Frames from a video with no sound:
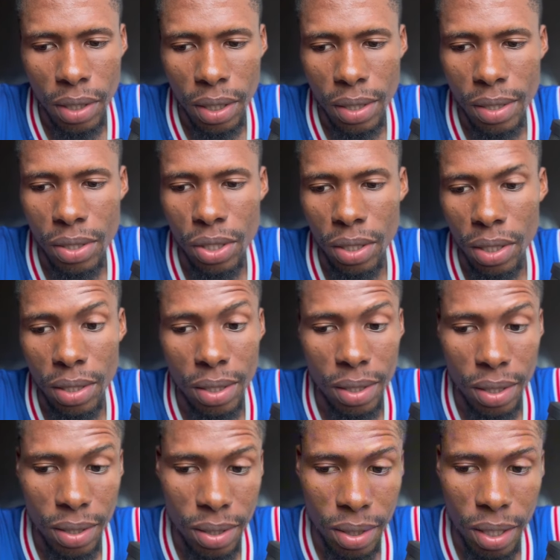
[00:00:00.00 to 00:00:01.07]

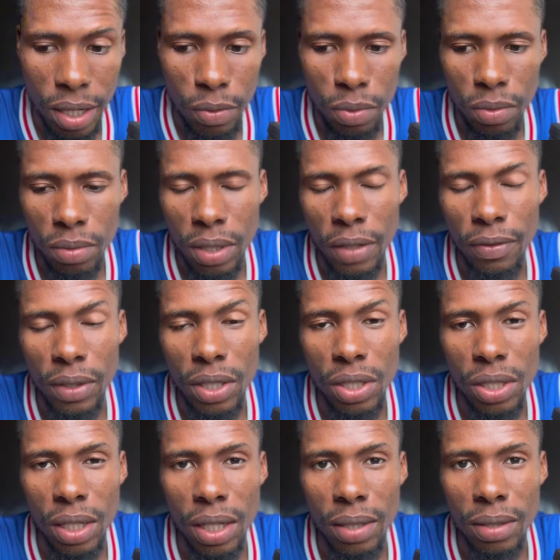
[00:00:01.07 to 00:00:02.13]
his star will definitely
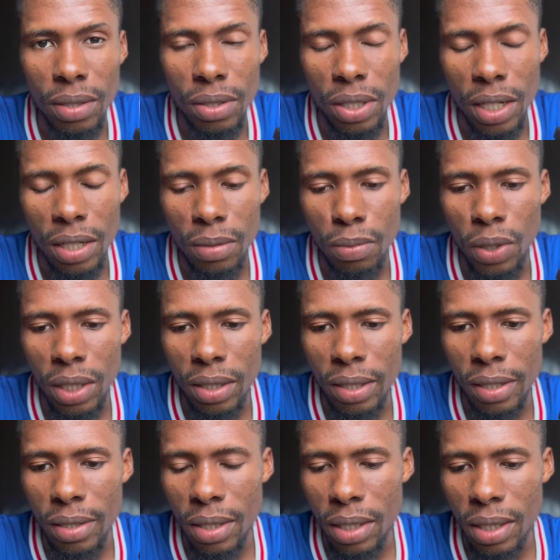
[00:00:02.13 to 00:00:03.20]
shine the brightest,